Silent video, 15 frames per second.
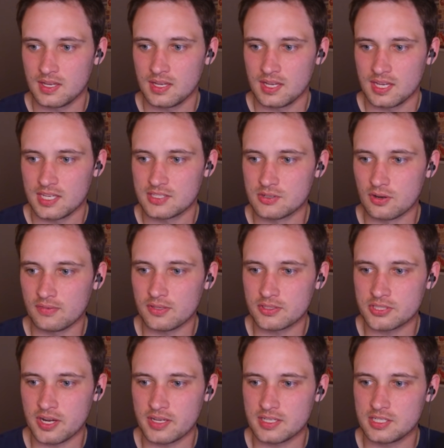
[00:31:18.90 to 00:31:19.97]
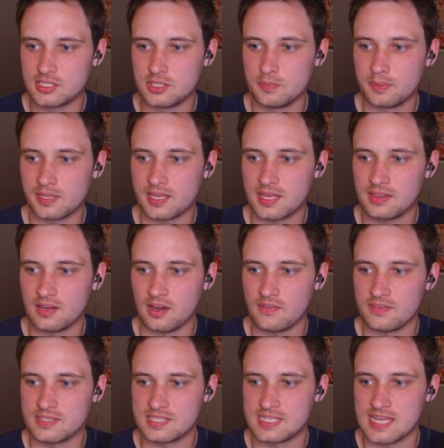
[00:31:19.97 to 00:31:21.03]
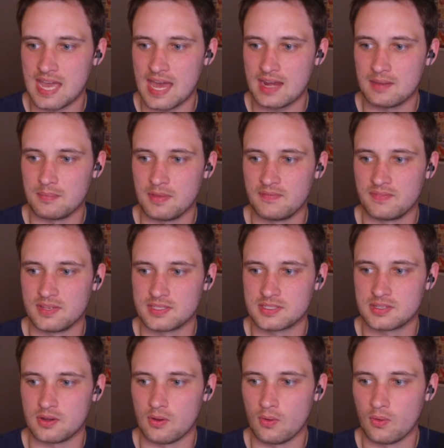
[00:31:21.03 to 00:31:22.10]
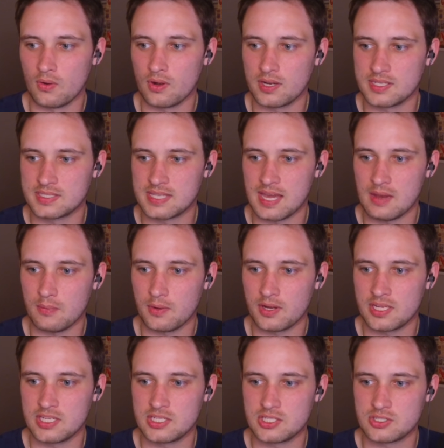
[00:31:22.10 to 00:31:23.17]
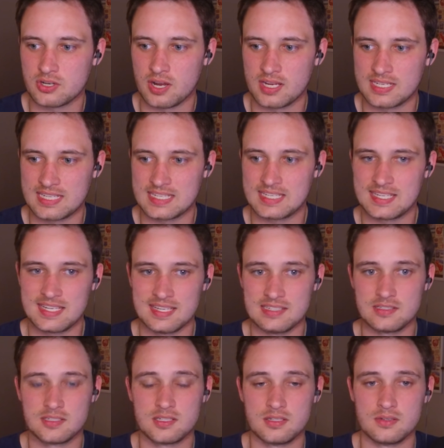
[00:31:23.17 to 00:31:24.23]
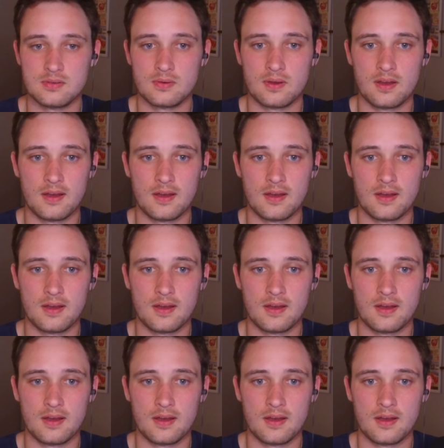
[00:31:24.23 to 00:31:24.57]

Is Norvell trying to duplicate the offense he had at Memphis, or is that where he's trying to get to?